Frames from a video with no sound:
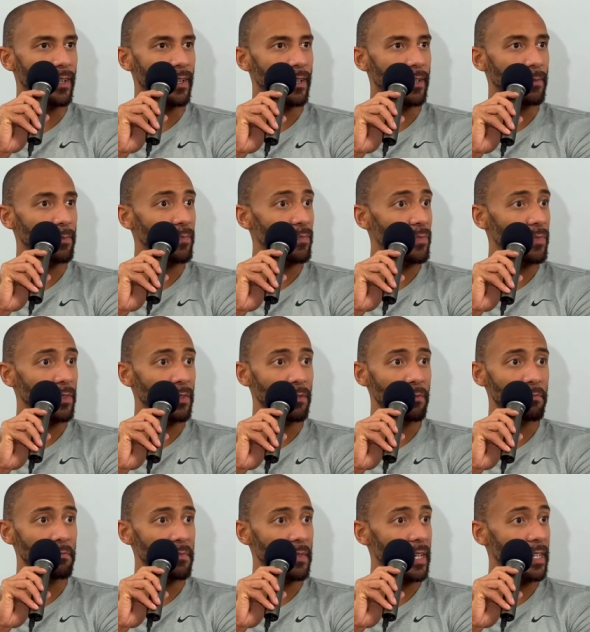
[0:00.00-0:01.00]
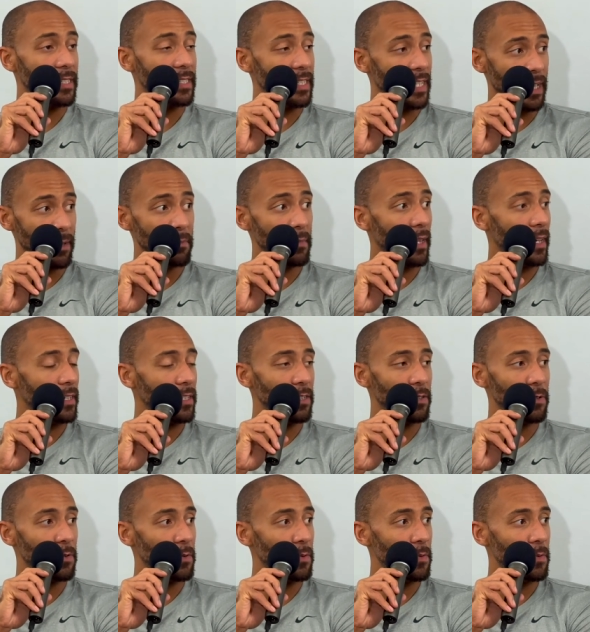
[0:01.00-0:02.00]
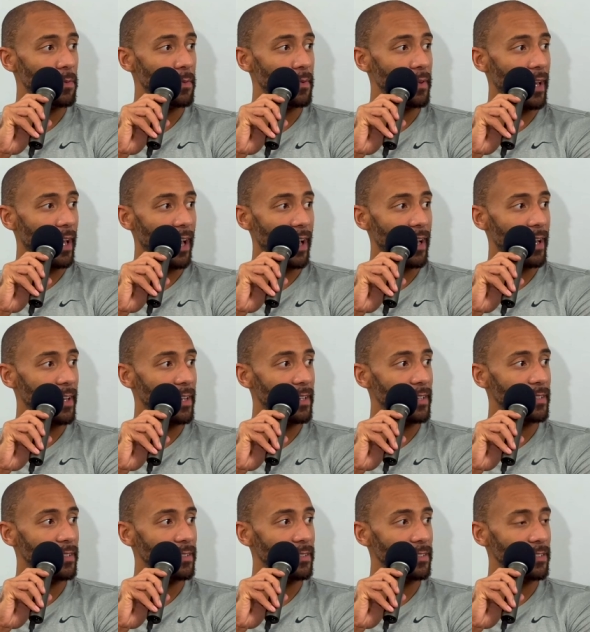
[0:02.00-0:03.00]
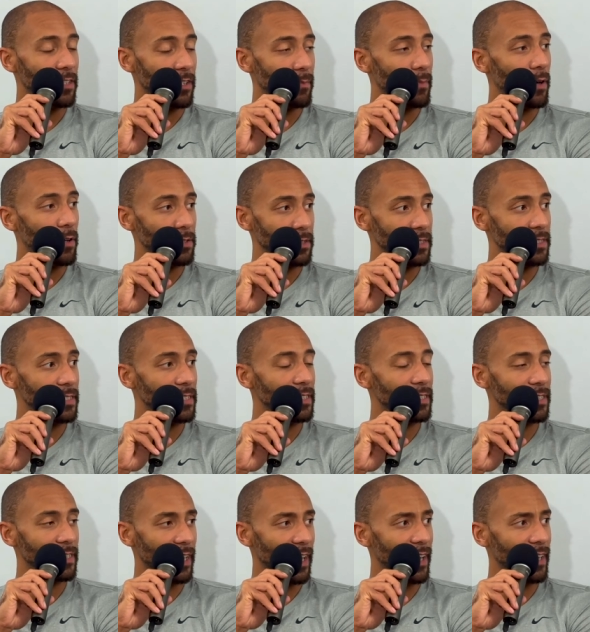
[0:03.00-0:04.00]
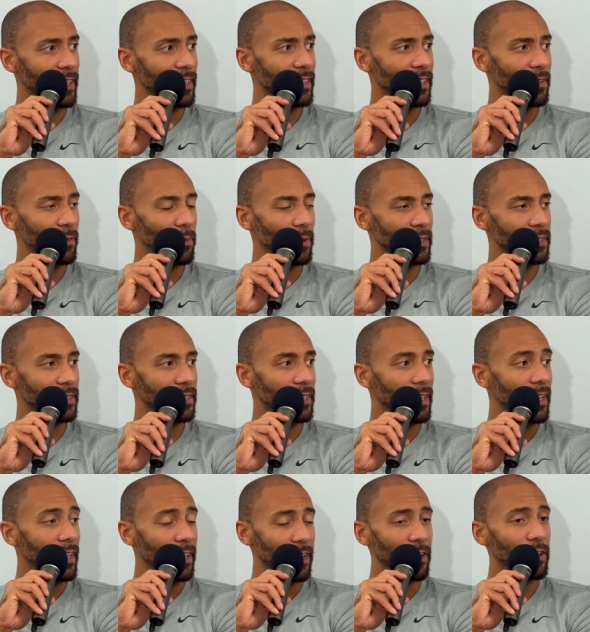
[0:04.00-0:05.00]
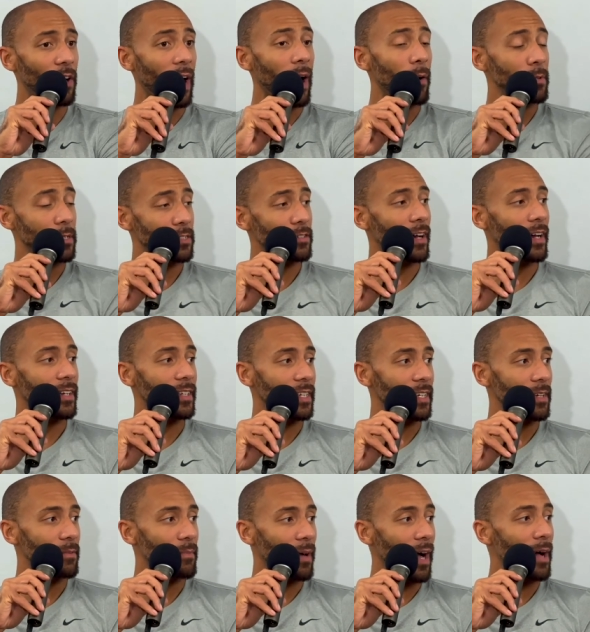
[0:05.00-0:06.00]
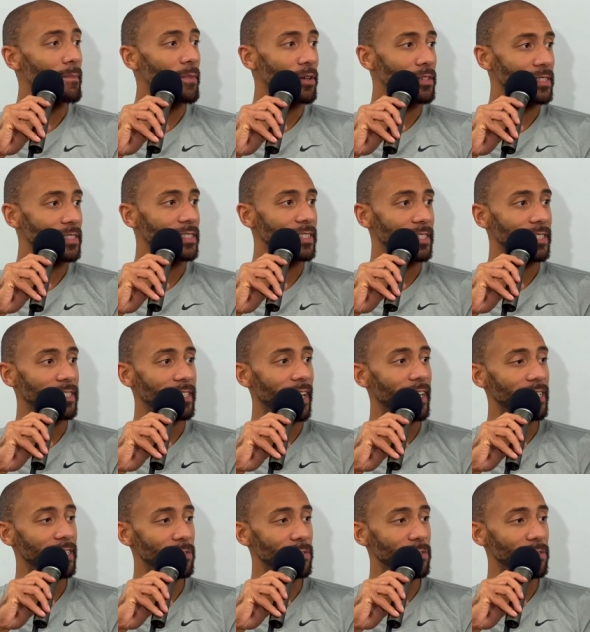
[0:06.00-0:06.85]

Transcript: um, it seemed like you had your emotions in check and there wasn't, you know, I was trying to keep my emotions in yeah.